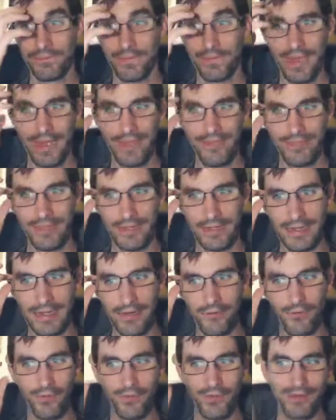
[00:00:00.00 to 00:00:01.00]
I think I
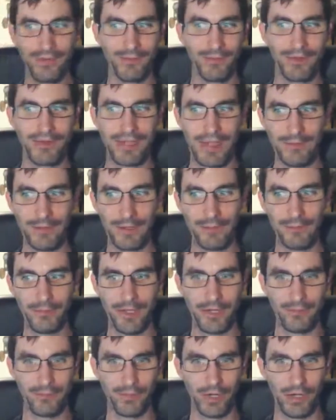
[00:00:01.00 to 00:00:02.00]
was in the time I
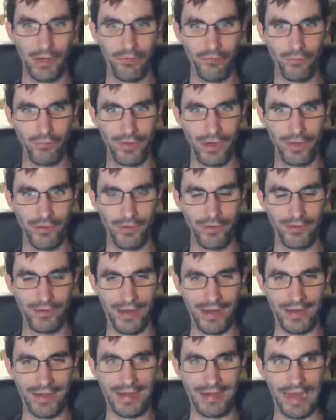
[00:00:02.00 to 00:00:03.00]
played Rift when I was
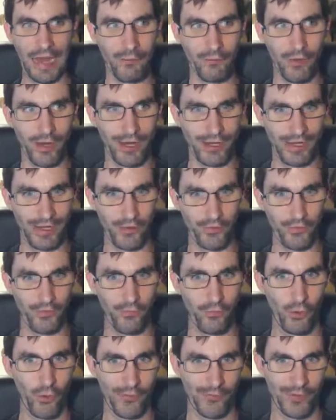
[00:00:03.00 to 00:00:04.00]
in-game raiding. I was in
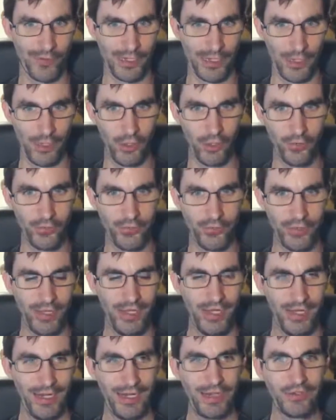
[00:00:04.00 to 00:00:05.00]
4 different guilds.
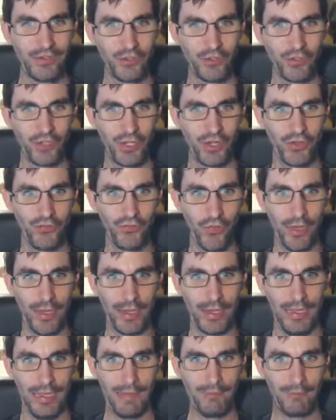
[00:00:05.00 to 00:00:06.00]
It was usually because
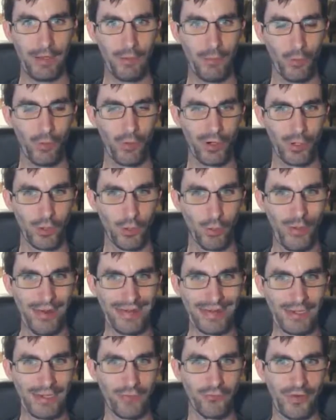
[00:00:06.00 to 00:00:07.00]
like people were
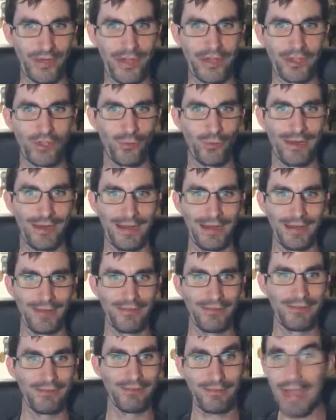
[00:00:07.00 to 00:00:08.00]
quitting, rage quitting,
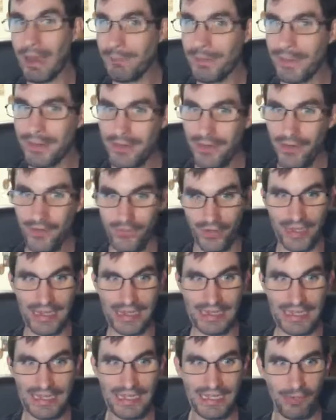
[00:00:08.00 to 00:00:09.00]
not because like
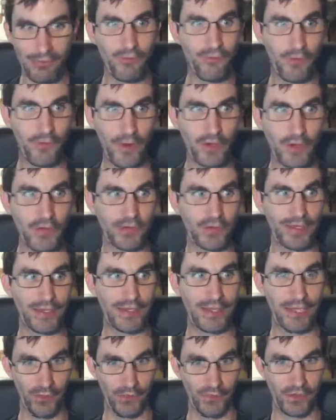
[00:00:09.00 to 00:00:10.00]
we failed as a
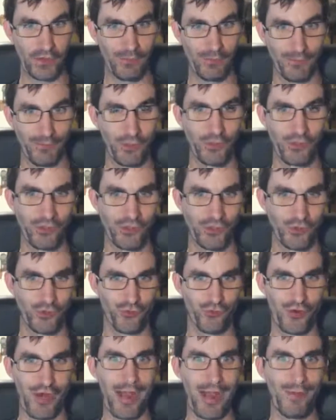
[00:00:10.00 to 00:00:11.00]
guild. It's because there's
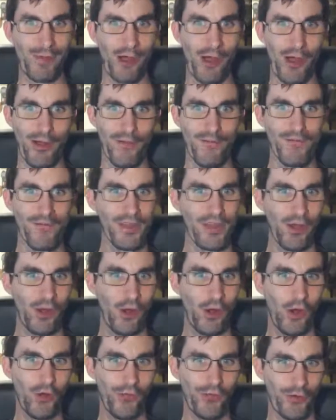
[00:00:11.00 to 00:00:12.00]
drama
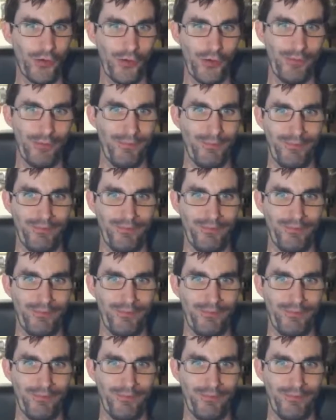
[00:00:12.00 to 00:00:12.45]
over